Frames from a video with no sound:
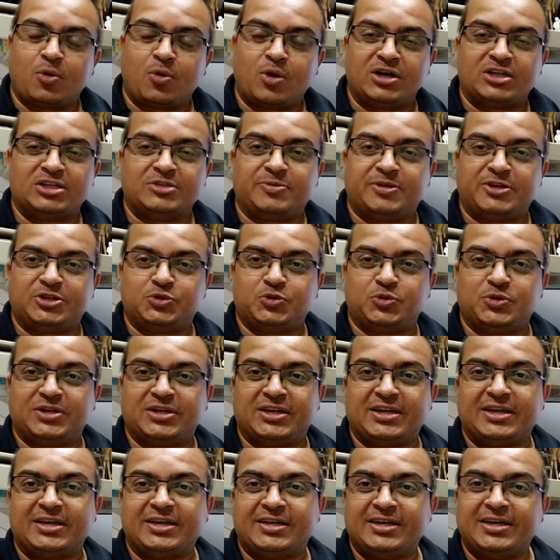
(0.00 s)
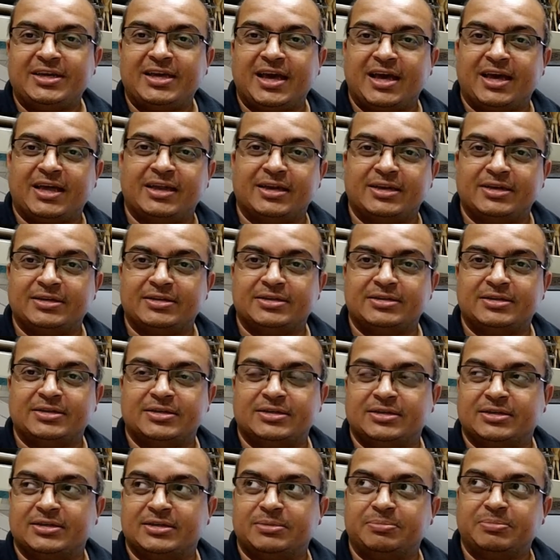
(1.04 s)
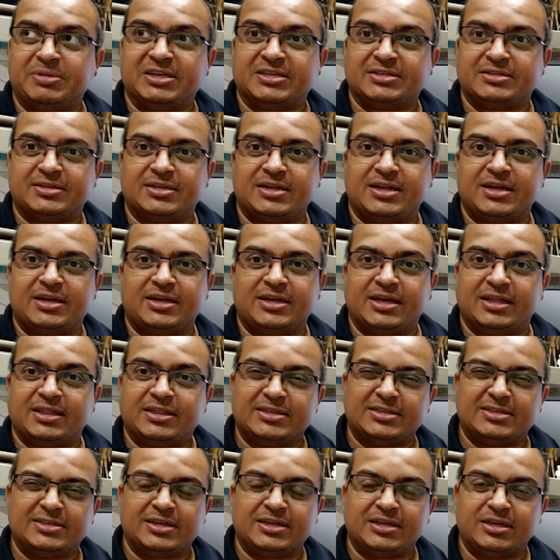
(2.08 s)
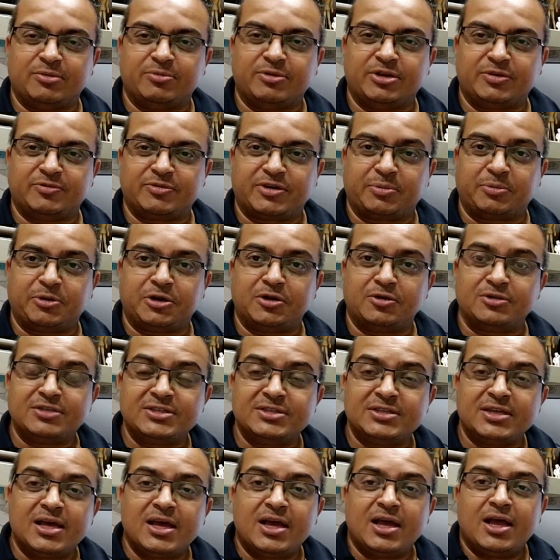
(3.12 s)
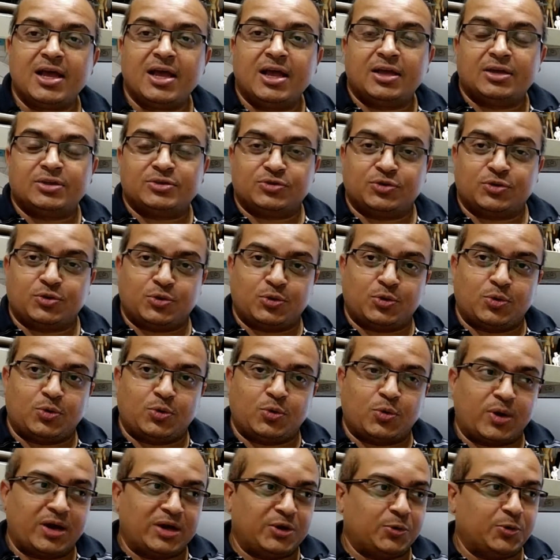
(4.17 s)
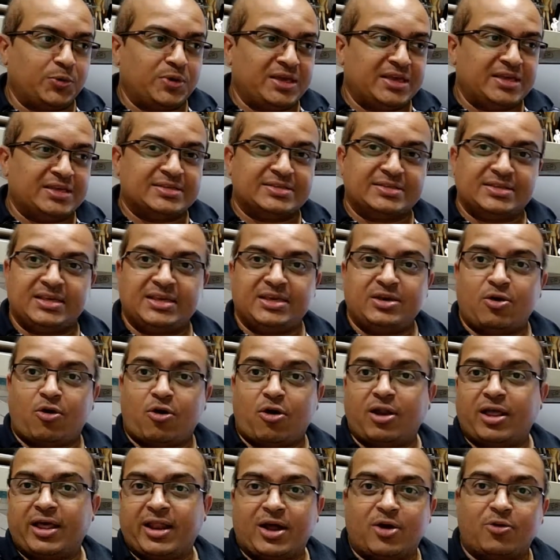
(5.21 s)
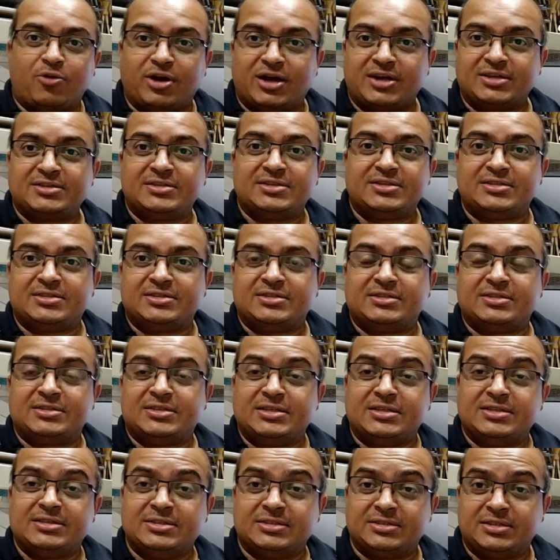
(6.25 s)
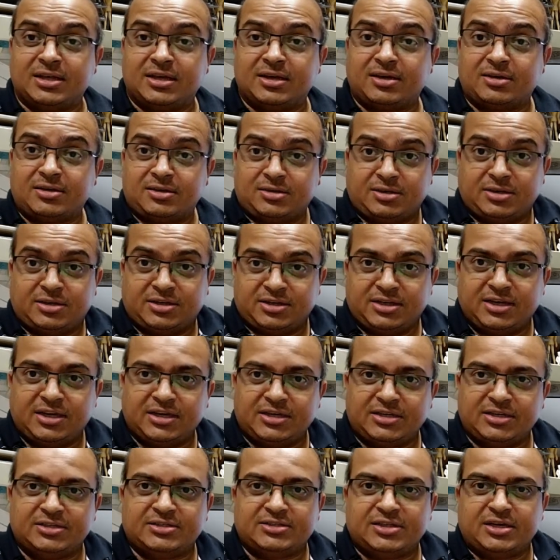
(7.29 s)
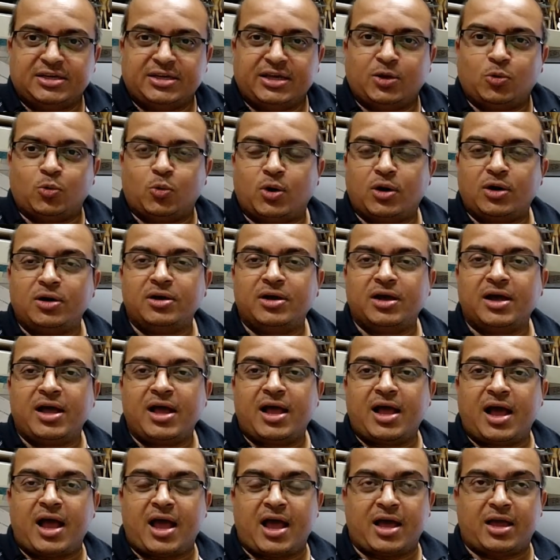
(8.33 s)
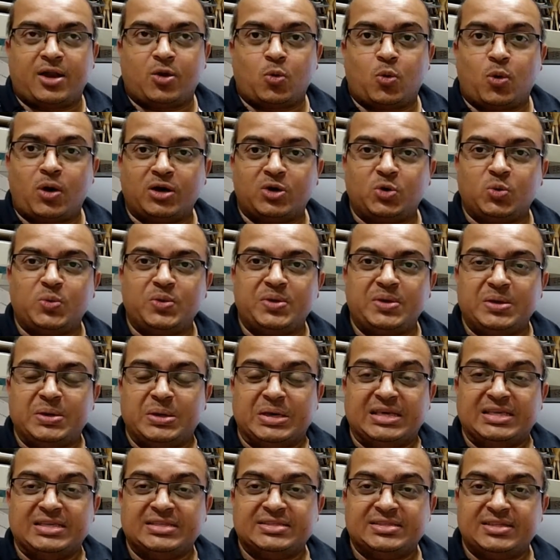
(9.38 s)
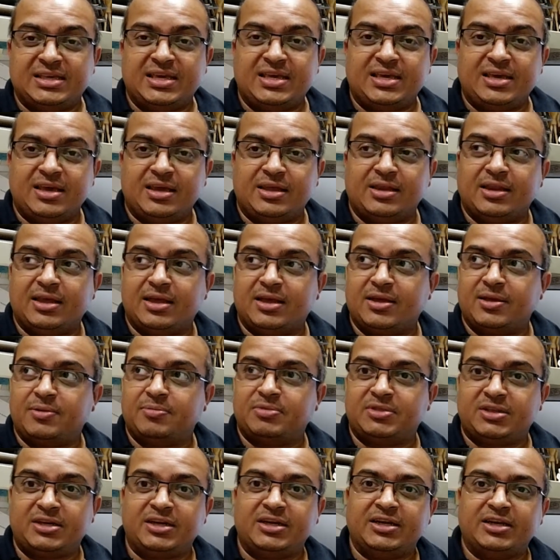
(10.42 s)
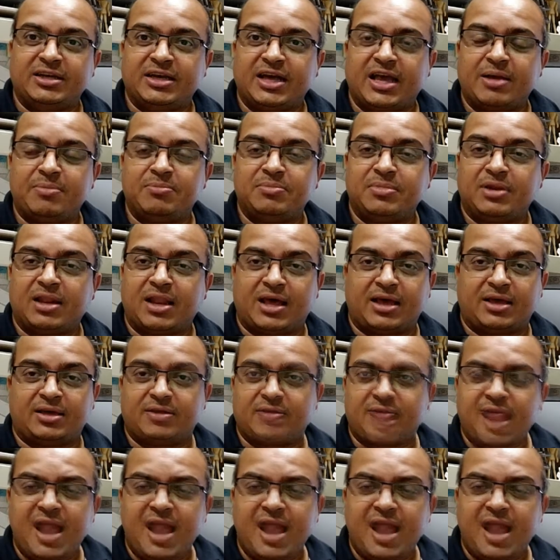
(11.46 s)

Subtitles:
what is virtual reality and mixed reality and this little bit of terminologies. So what we see all around us is the reality, is the real world, and what we see in a 3D game like